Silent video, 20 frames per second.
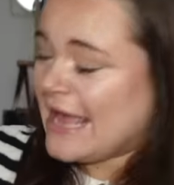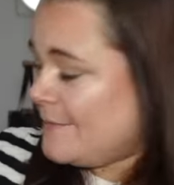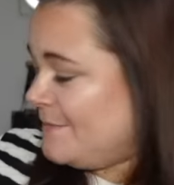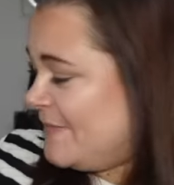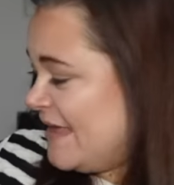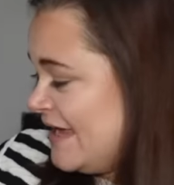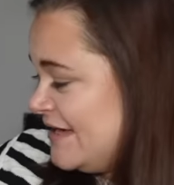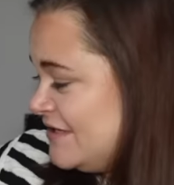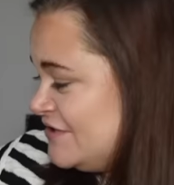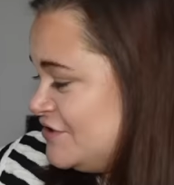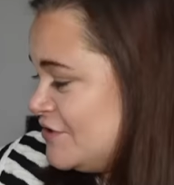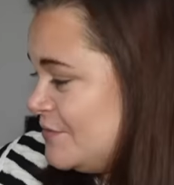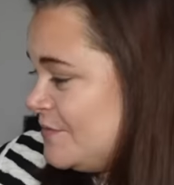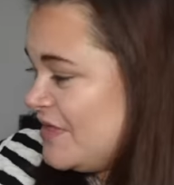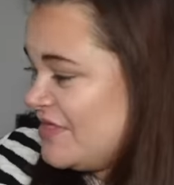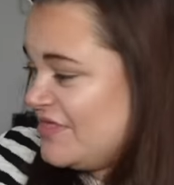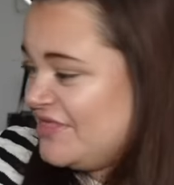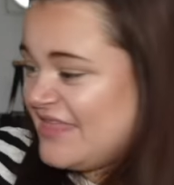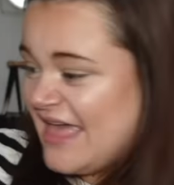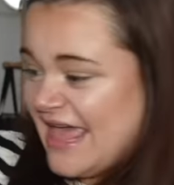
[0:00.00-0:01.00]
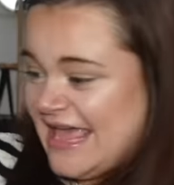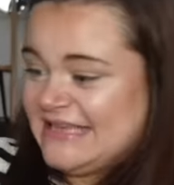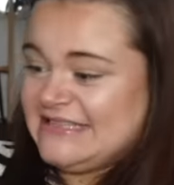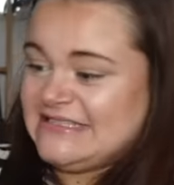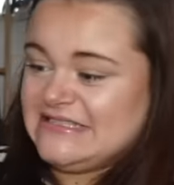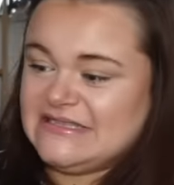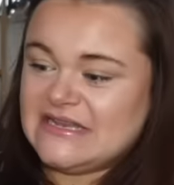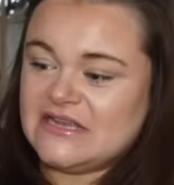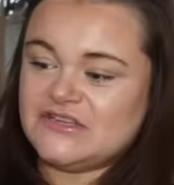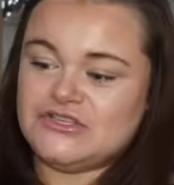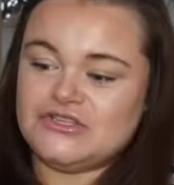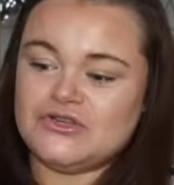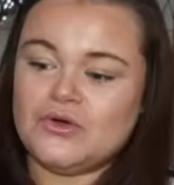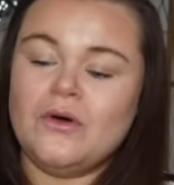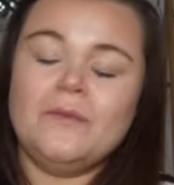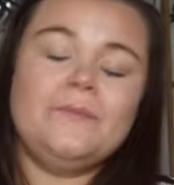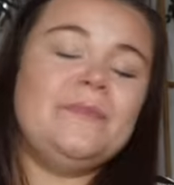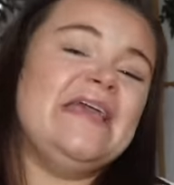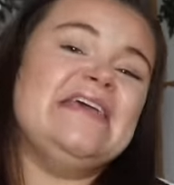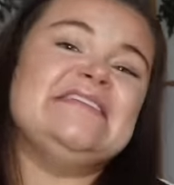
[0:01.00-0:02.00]
I picked up this.
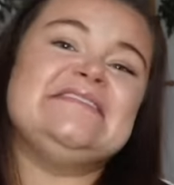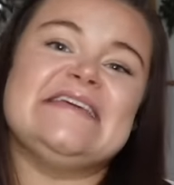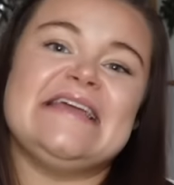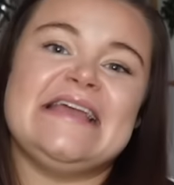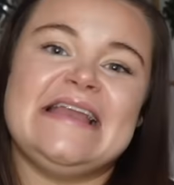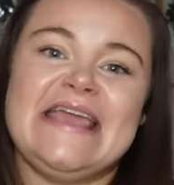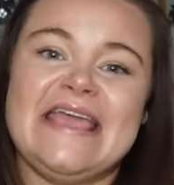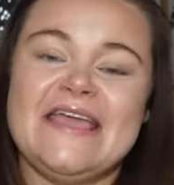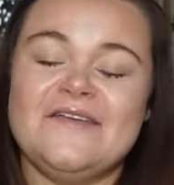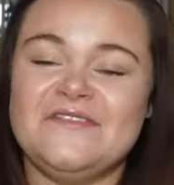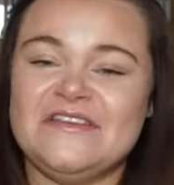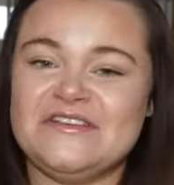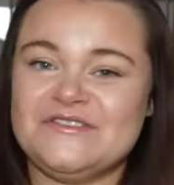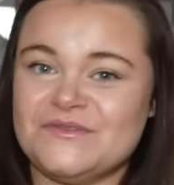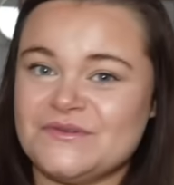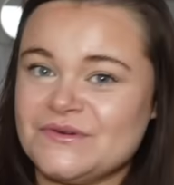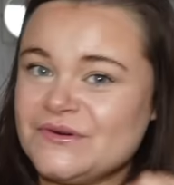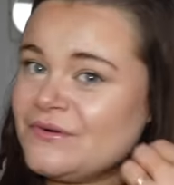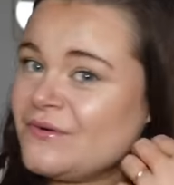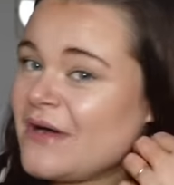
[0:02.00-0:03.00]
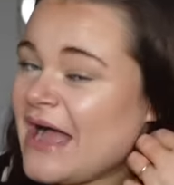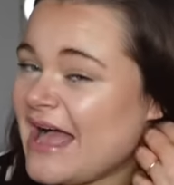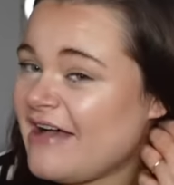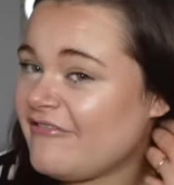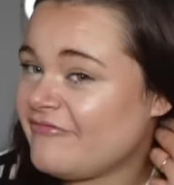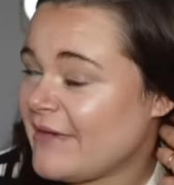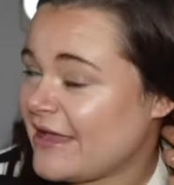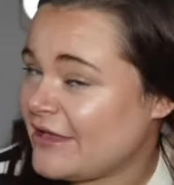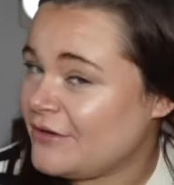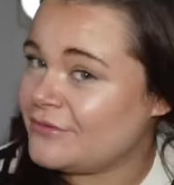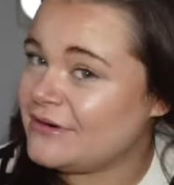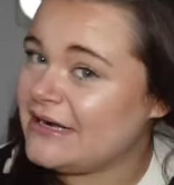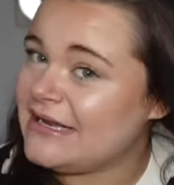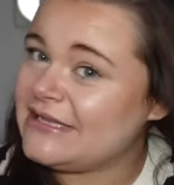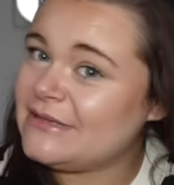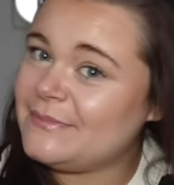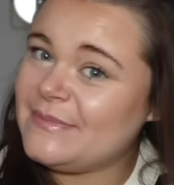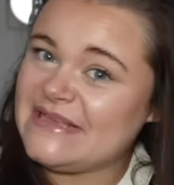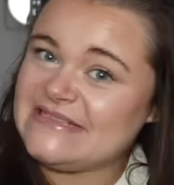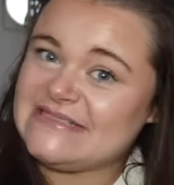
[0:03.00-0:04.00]
So basically, if you don't know, I have my own
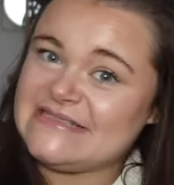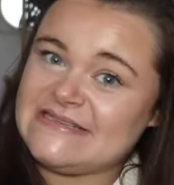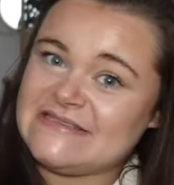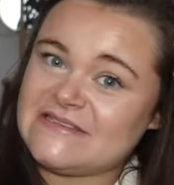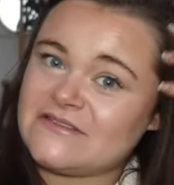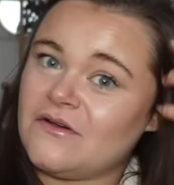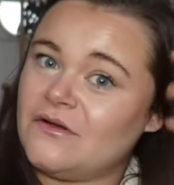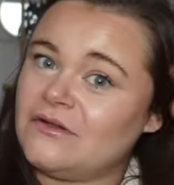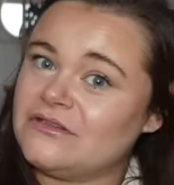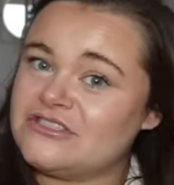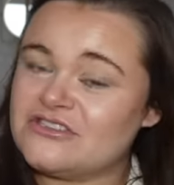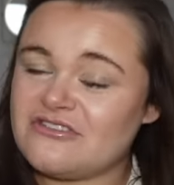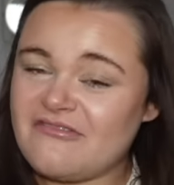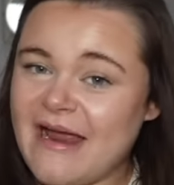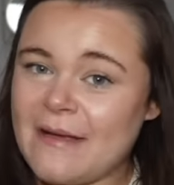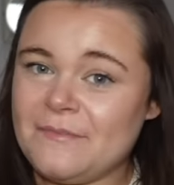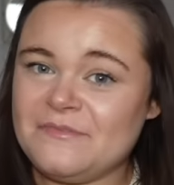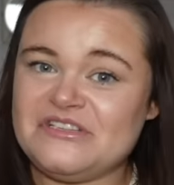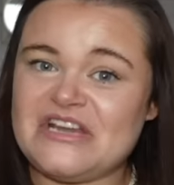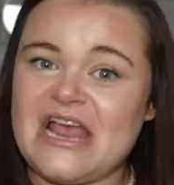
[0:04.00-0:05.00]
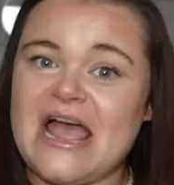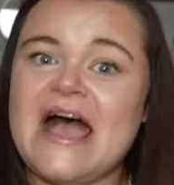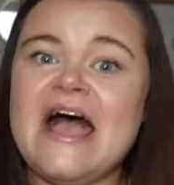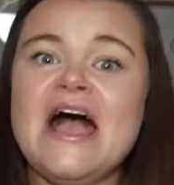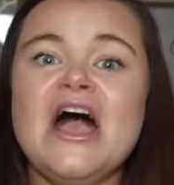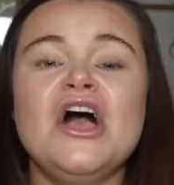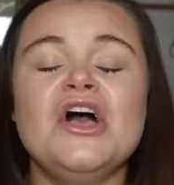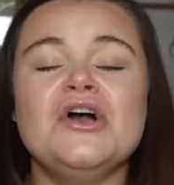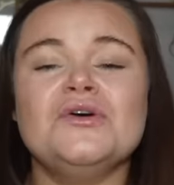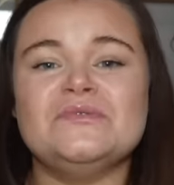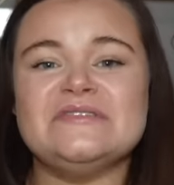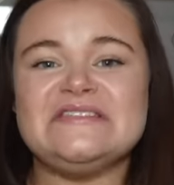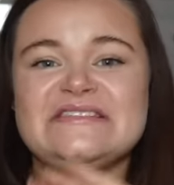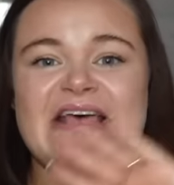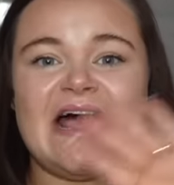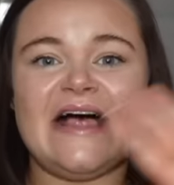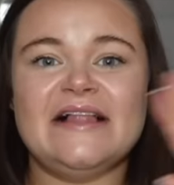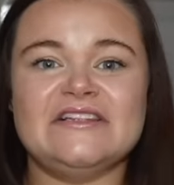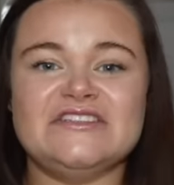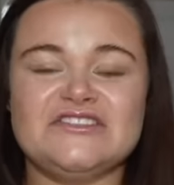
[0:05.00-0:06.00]
little business called Scrapshare. We
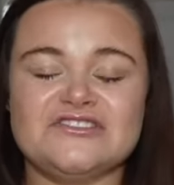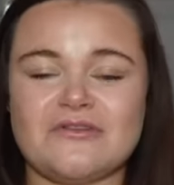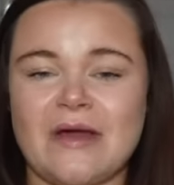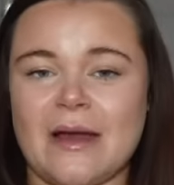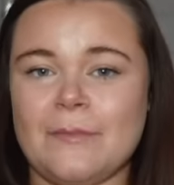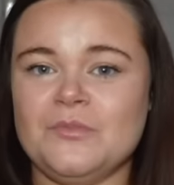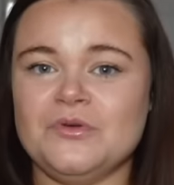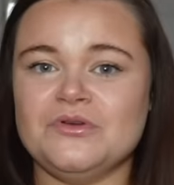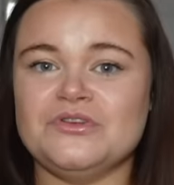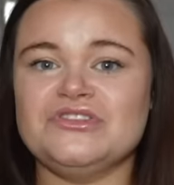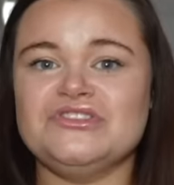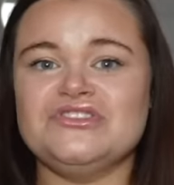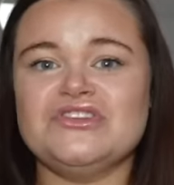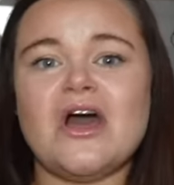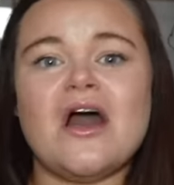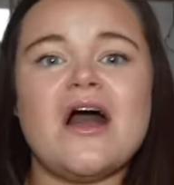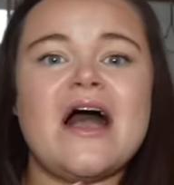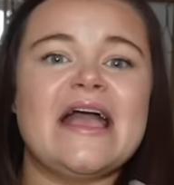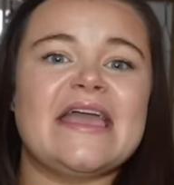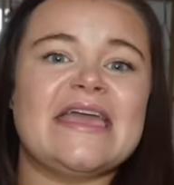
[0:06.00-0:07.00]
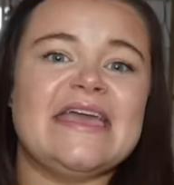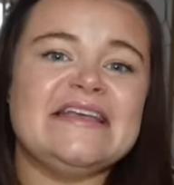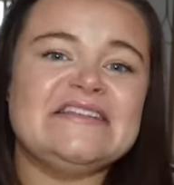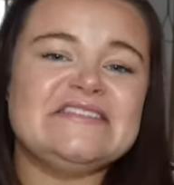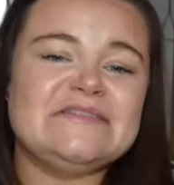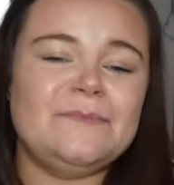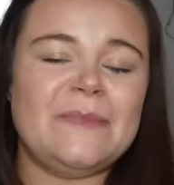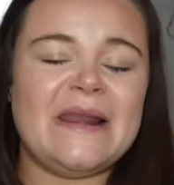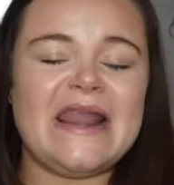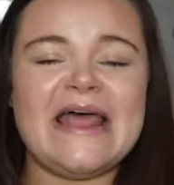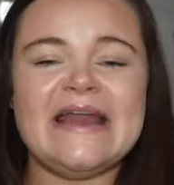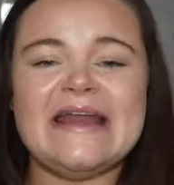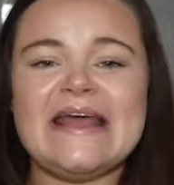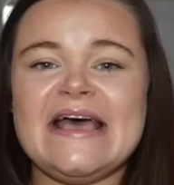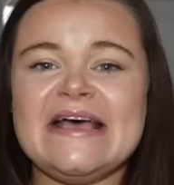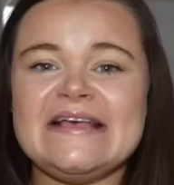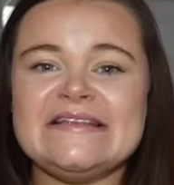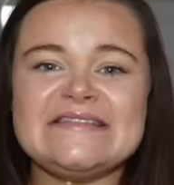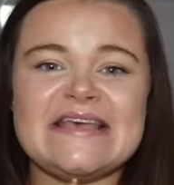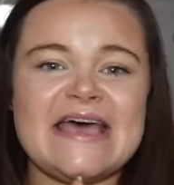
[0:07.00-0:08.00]
sell scrapbook starter kits,
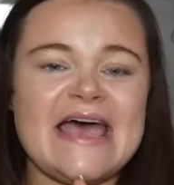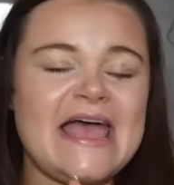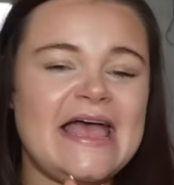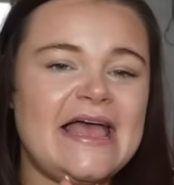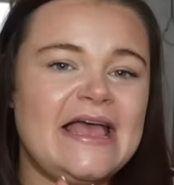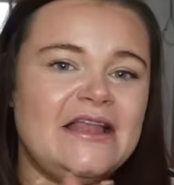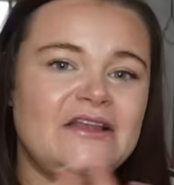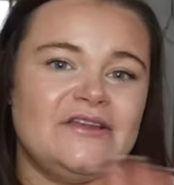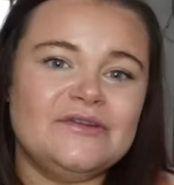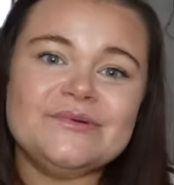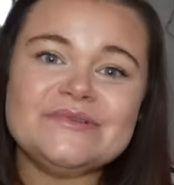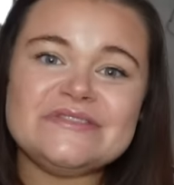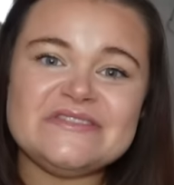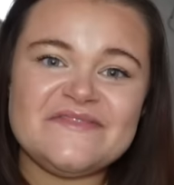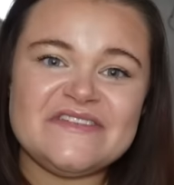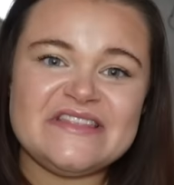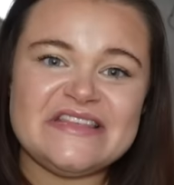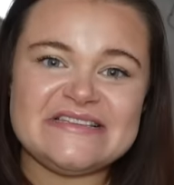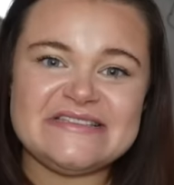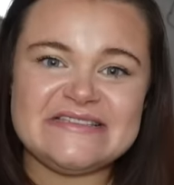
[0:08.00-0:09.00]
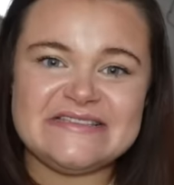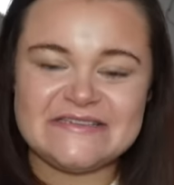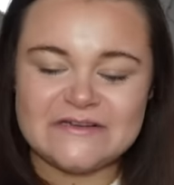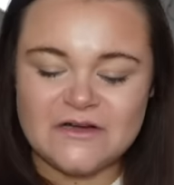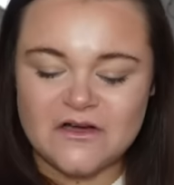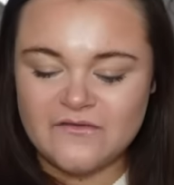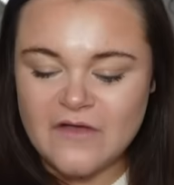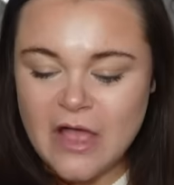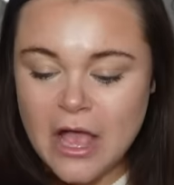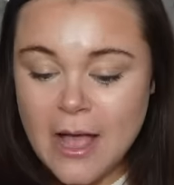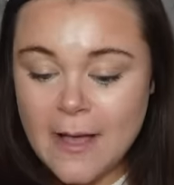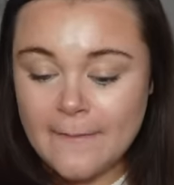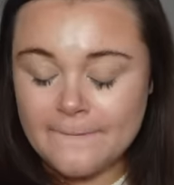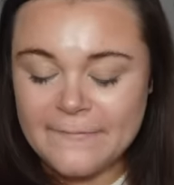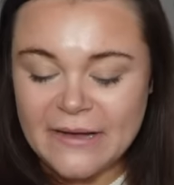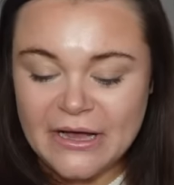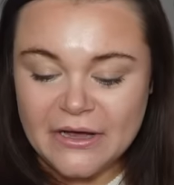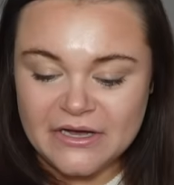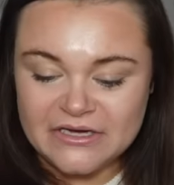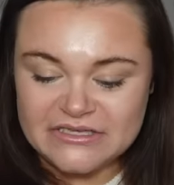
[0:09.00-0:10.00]
planners uh, and loads of other stuff.
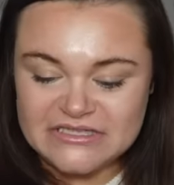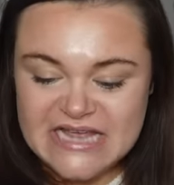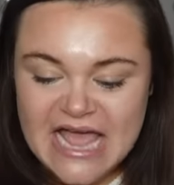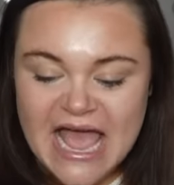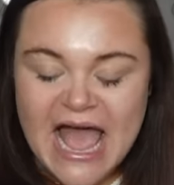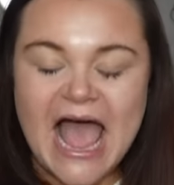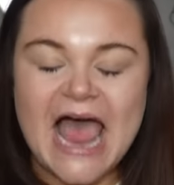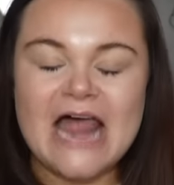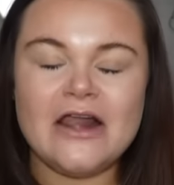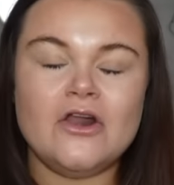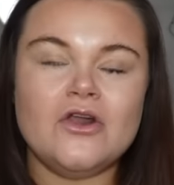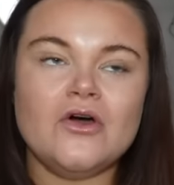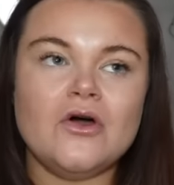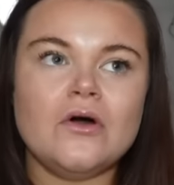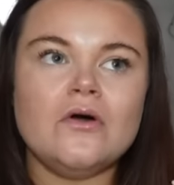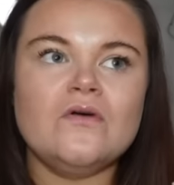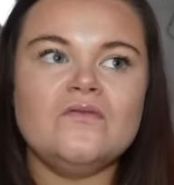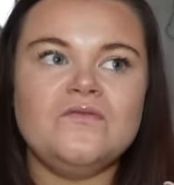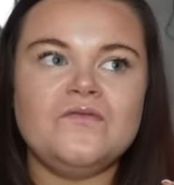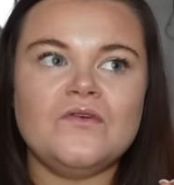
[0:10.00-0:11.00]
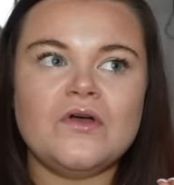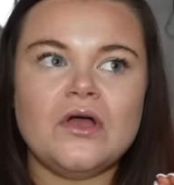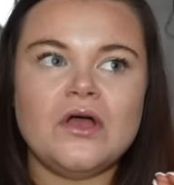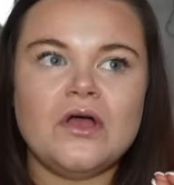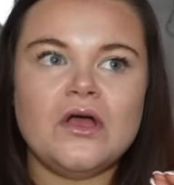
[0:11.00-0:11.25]
But I love